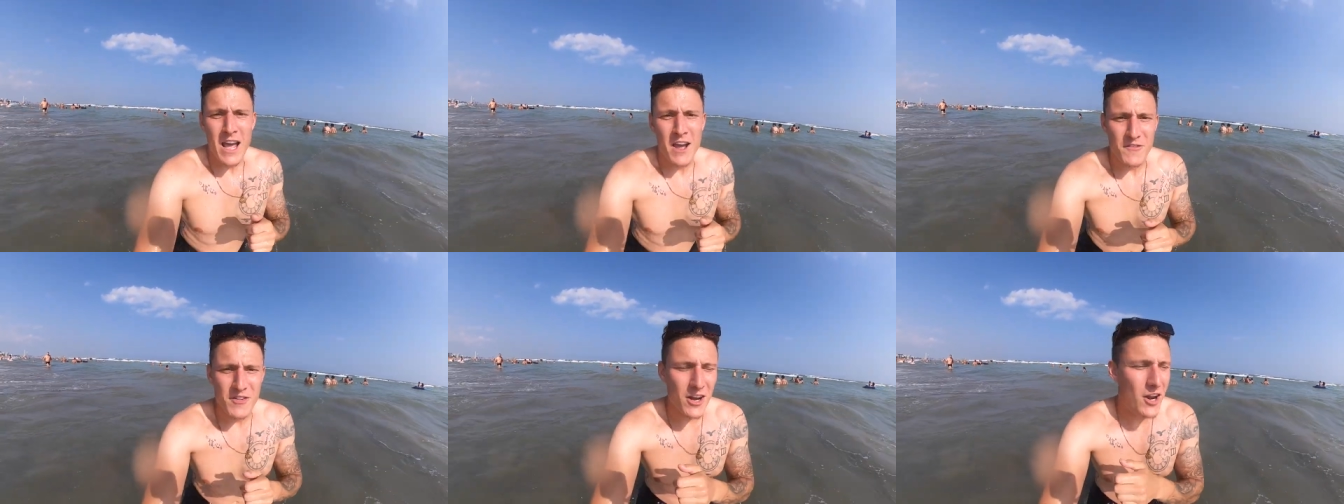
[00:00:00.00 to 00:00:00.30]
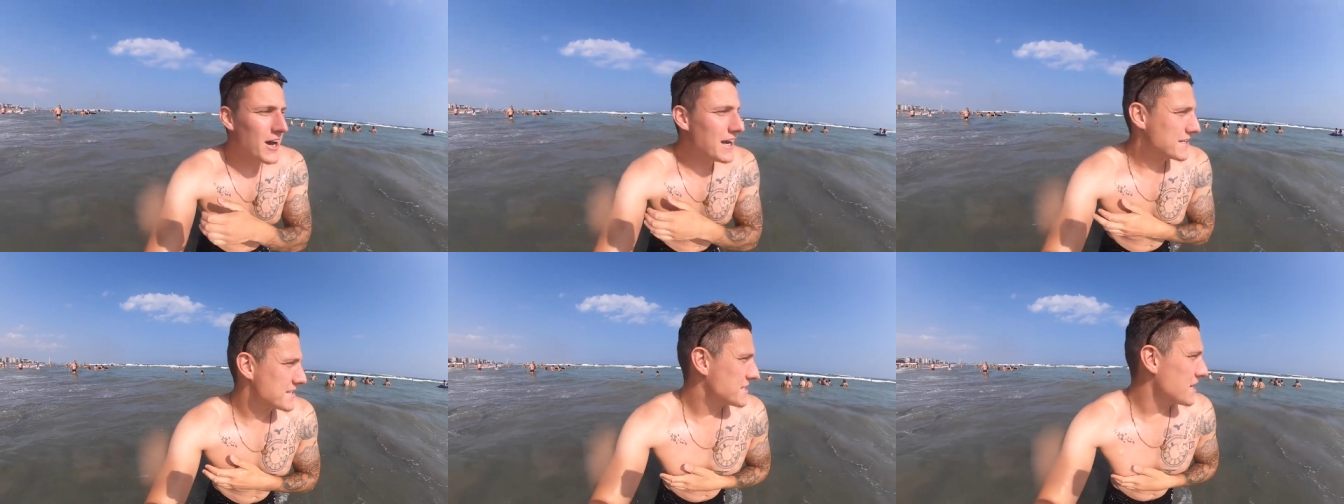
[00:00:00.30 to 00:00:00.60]
If you
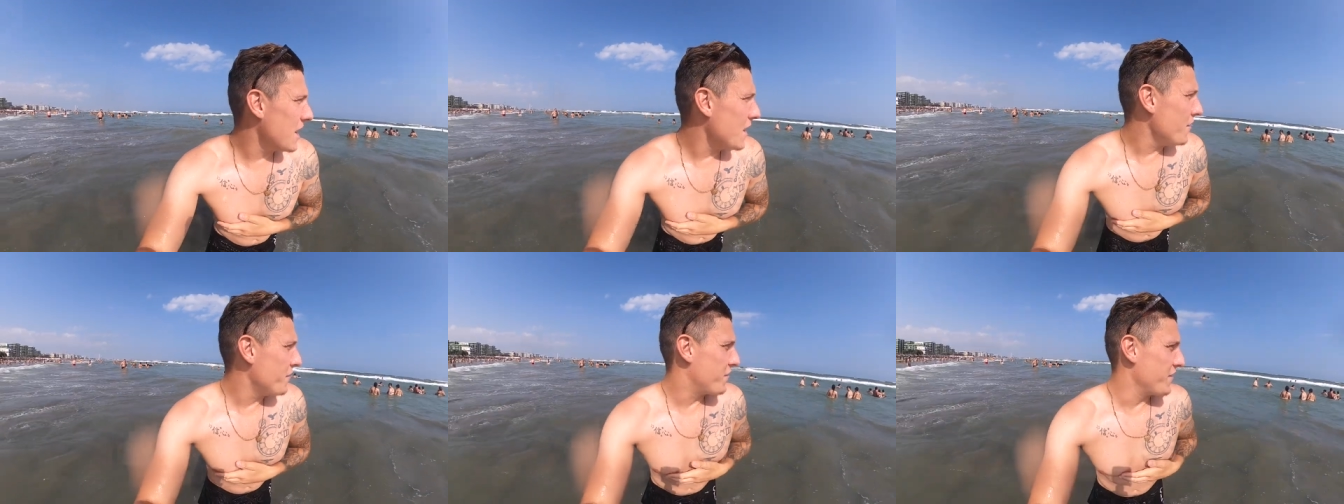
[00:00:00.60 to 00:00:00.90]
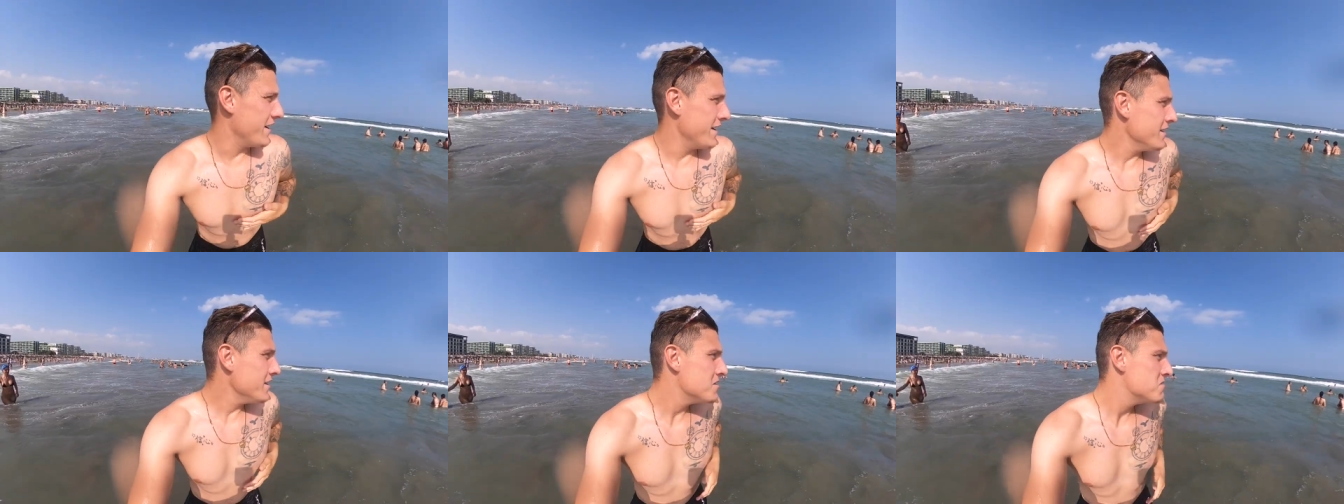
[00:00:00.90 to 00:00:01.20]
like
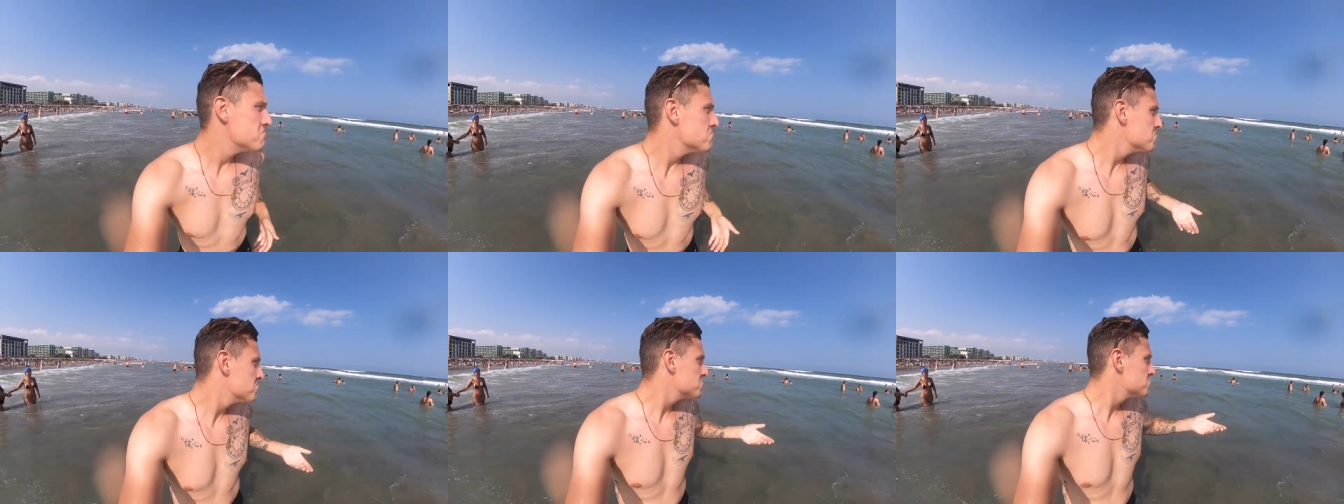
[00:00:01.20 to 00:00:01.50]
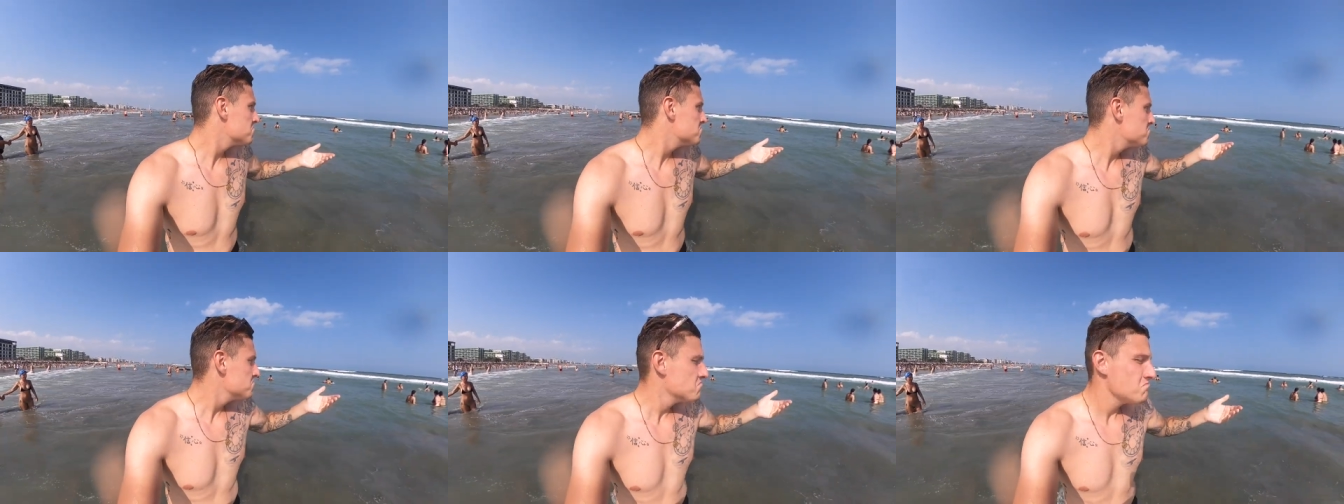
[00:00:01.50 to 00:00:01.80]
surfing,
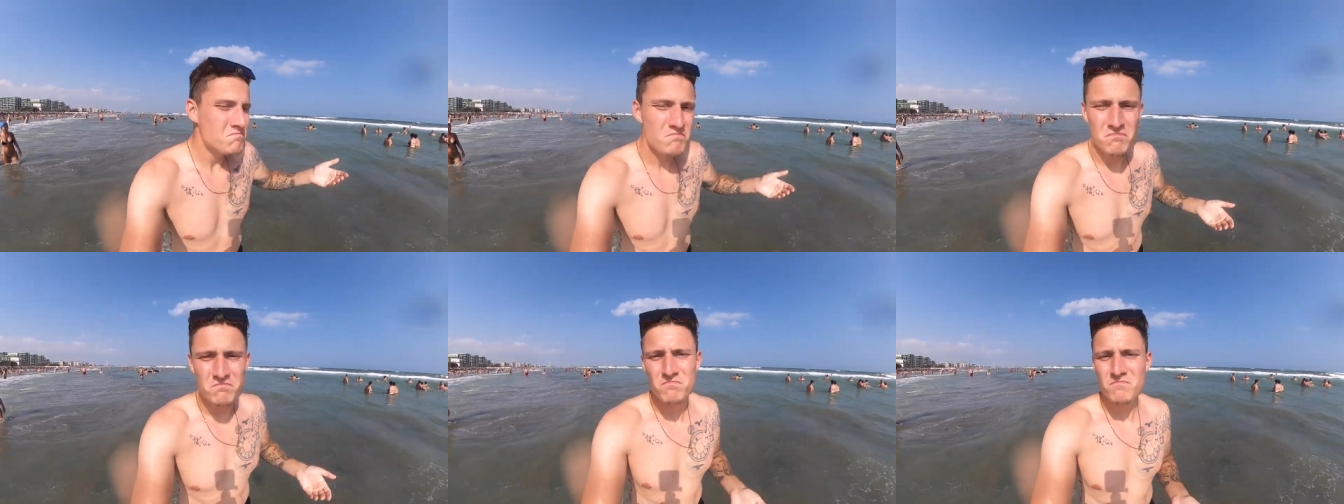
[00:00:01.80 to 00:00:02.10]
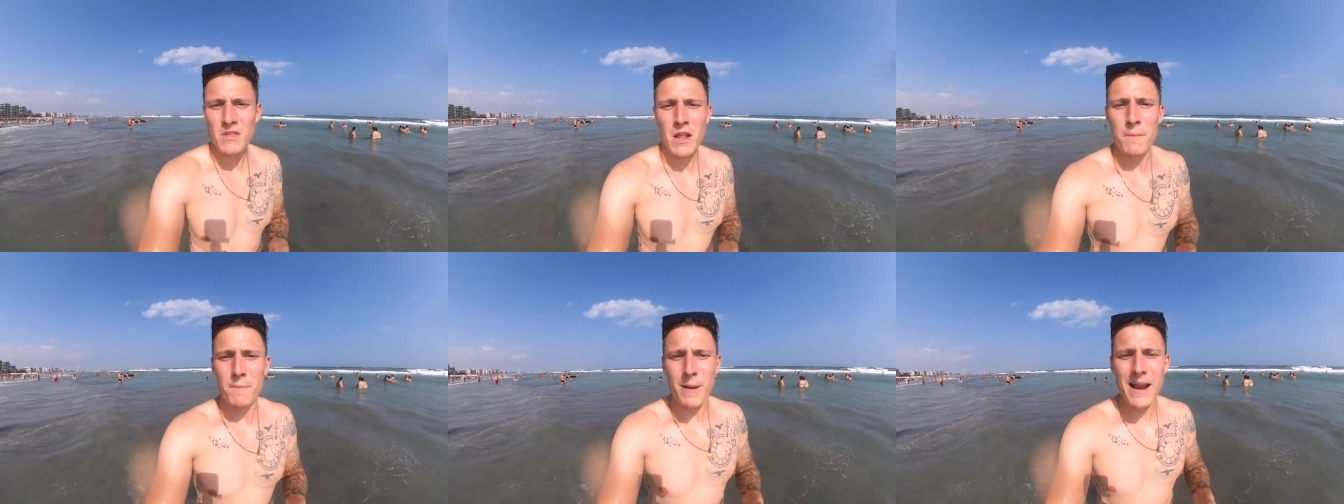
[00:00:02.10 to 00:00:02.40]

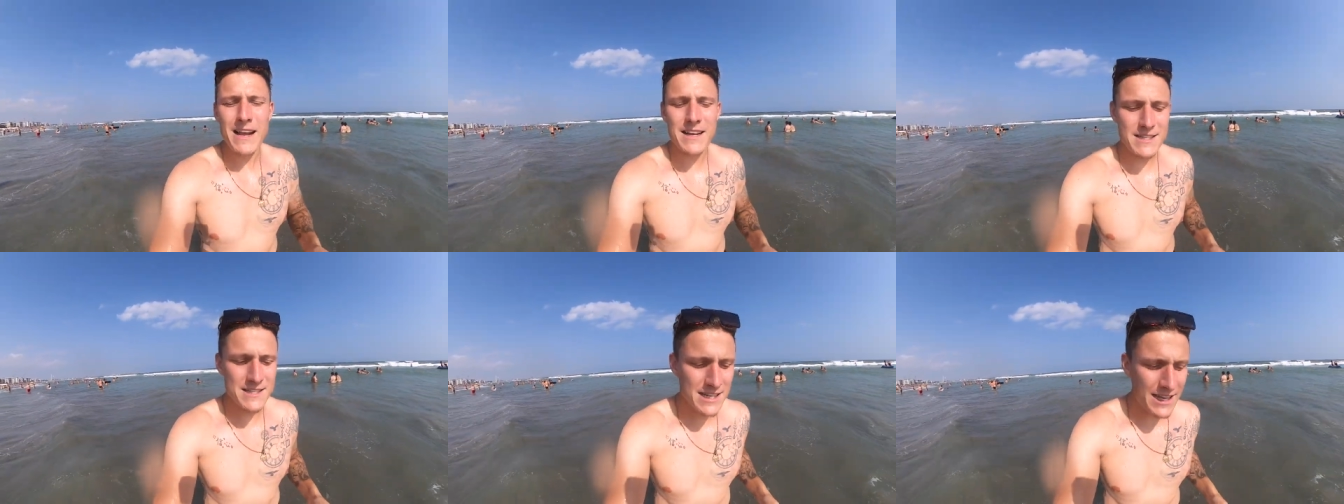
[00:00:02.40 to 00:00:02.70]
Black